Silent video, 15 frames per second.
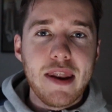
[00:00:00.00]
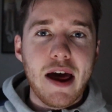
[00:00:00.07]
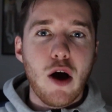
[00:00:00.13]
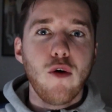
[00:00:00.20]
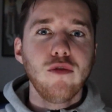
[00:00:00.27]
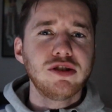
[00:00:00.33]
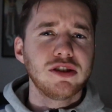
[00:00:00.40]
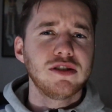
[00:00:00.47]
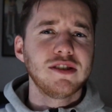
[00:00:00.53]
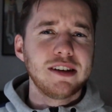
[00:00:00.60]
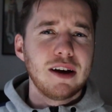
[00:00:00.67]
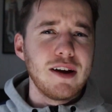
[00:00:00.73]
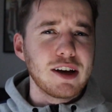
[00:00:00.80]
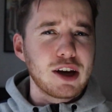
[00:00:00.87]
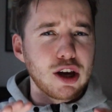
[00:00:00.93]
And that obviously doesn't
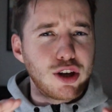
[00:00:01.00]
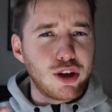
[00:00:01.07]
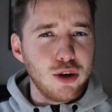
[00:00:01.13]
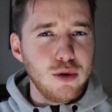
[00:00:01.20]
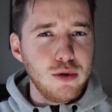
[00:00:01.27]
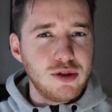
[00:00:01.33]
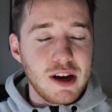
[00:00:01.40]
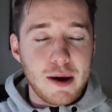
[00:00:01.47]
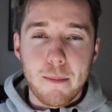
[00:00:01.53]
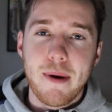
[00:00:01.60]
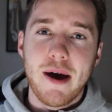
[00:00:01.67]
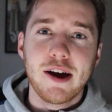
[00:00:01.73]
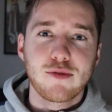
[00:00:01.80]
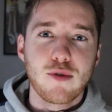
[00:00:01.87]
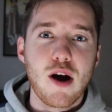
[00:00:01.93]
sound like a huge
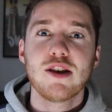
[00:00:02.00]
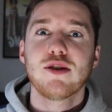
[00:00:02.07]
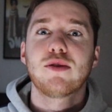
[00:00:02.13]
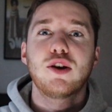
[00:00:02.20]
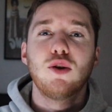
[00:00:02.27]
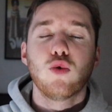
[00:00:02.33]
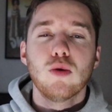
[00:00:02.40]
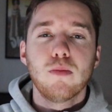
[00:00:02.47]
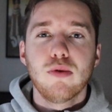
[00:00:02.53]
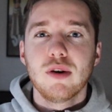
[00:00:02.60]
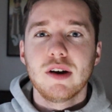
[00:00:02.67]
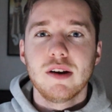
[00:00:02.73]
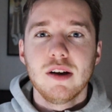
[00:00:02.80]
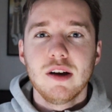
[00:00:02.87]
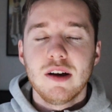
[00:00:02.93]
impact, right? It's only
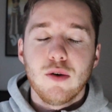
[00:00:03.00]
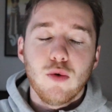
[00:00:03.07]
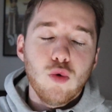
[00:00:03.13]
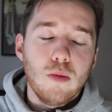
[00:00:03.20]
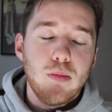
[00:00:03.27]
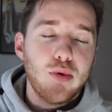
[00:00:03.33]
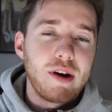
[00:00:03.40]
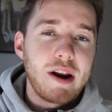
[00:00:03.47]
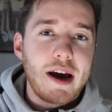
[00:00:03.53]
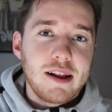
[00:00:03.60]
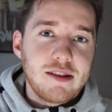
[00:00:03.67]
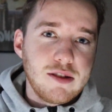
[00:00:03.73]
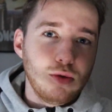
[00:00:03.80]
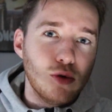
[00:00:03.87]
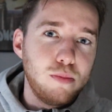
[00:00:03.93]
0.8 to
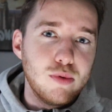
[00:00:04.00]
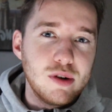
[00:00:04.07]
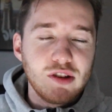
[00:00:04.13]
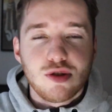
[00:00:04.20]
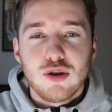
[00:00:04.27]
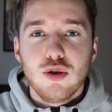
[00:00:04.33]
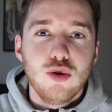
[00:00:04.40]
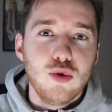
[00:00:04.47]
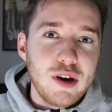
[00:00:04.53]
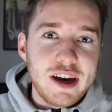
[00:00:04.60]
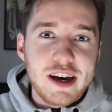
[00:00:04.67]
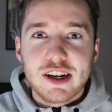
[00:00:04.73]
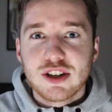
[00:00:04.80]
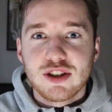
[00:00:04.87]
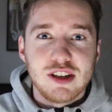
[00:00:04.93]

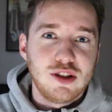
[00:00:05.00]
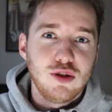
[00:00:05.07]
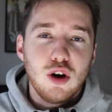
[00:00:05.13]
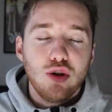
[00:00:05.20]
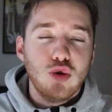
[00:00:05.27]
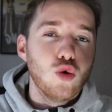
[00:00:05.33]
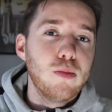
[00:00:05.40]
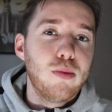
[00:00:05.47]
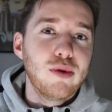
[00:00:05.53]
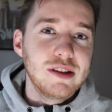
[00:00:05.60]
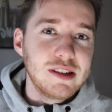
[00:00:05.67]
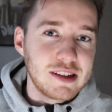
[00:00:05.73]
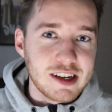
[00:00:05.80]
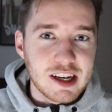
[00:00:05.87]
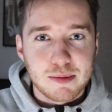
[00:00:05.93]
0.2-ish, it's a
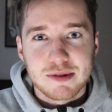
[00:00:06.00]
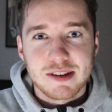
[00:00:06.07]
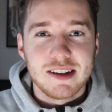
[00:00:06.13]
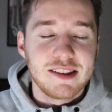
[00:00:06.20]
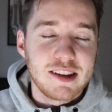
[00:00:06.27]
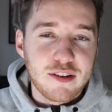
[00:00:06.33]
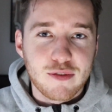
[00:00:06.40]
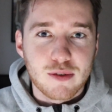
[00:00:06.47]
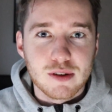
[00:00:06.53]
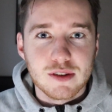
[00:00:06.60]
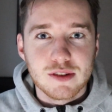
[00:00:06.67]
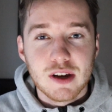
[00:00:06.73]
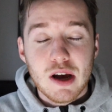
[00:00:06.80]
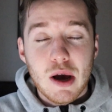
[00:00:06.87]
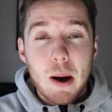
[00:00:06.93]
0.6%
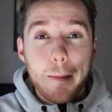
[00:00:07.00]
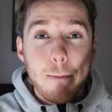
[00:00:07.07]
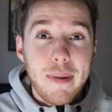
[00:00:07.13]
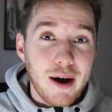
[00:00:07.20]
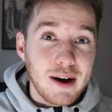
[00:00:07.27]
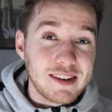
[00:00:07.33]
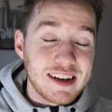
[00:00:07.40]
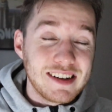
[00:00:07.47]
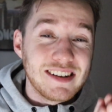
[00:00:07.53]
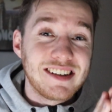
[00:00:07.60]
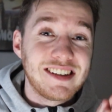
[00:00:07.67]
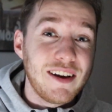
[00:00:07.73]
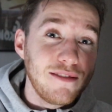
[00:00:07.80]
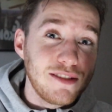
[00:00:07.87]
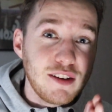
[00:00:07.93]
difference, but it's
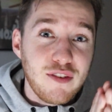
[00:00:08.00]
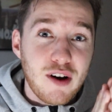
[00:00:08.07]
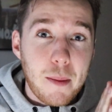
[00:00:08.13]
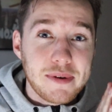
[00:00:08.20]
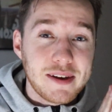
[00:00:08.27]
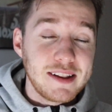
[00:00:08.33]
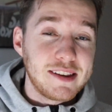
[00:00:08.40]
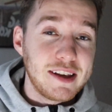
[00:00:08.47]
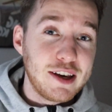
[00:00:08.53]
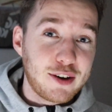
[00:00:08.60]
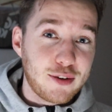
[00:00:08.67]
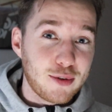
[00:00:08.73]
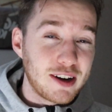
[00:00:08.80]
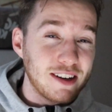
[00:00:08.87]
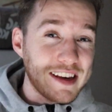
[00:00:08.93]
a 75%
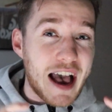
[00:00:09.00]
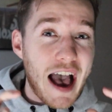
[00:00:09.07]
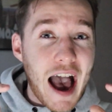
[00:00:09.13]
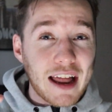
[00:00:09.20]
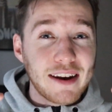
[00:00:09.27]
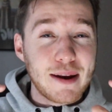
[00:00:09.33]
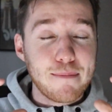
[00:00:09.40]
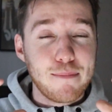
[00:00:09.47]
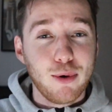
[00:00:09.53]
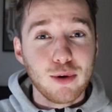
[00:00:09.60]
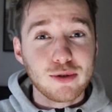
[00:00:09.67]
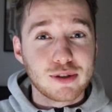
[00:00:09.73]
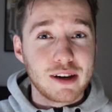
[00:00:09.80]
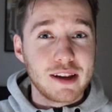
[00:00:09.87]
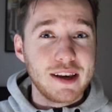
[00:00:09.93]
decrease. And
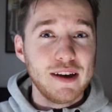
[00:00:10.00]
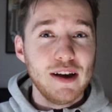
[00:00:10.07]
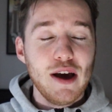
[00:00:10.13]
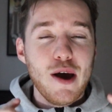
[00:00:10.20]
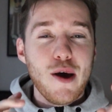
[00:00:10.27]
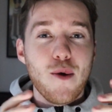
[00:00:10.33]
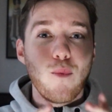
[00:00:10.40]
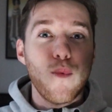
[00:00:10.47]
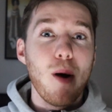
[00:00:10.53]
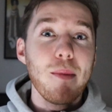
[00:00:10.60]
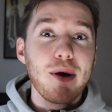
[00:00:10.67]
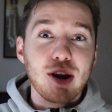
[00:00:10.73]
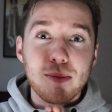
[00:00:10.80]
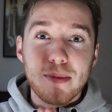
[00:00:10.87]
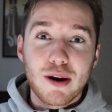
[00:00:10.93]
importantly, when
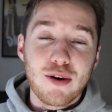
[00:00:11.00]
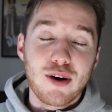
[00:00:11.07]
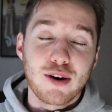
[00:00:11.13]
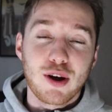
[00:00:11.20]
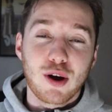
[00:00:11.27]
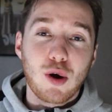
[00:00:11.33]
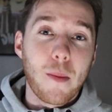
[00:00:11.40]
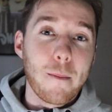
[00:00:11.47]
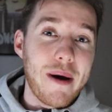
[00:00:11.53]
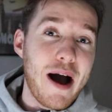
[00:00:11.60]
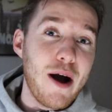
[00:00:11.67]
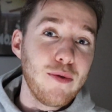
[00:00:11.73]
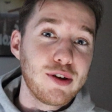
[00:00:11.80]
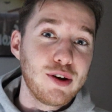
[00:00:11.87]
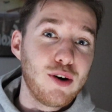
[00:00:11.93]
we're going to be looking at
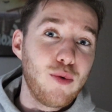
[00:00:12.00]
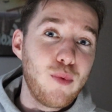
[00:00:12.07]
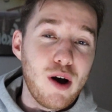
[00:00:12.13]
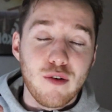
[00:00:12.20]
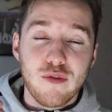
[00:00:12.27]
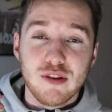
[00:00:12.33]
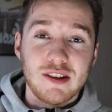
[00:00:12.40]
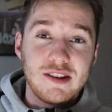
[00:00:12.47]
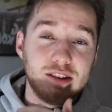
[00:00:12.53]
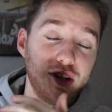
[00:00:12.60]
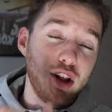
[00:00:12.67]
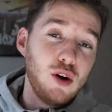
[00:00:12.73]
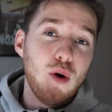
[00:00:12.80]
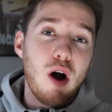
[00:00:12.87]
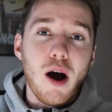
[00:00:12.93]
compounding our wealth,
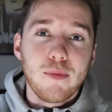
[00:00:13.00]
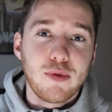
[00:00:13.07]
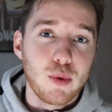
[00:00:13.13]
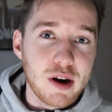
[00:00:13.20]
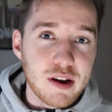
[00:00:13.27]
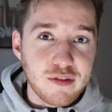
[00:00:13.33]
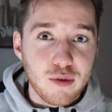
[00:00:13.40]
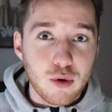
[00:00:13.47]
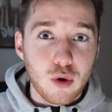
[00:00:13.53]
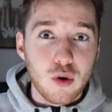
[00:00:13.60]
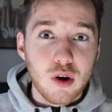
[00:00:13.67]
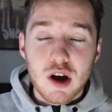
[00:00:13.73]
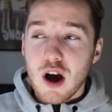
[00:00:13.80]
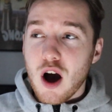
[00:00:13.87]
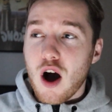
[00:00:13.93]
I'm
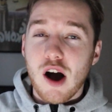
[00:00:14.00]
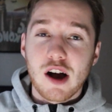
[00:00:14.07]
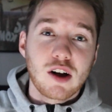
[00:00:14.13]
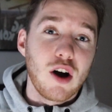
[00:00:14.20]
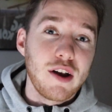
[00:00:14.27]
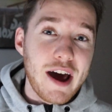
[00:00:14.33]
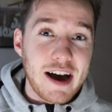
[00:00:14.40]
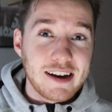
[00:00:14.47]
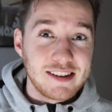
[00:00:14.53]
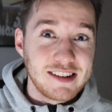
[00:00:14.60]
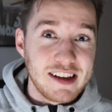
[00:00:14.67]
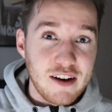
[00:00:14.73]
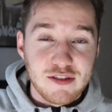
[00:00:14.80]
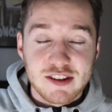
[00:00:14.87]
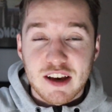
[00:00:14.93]
24, I can't access
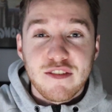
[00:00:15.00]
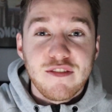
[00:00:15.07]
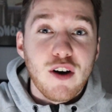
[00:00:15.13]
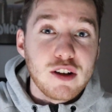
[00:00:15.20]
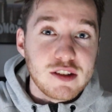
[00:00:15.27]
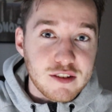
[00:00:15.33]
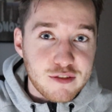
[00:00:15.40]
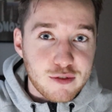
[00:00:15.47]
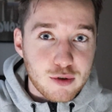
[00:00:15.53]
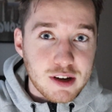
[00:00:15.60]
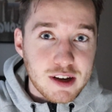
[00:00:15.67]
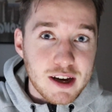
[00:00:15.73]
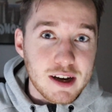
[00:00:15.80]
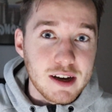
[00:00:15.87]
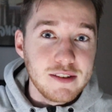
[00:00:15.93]
that for say 33
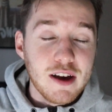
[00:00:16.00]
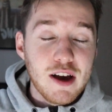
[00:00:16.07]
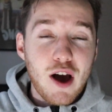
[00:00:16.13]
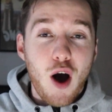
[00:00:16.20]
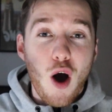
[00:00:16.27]
years.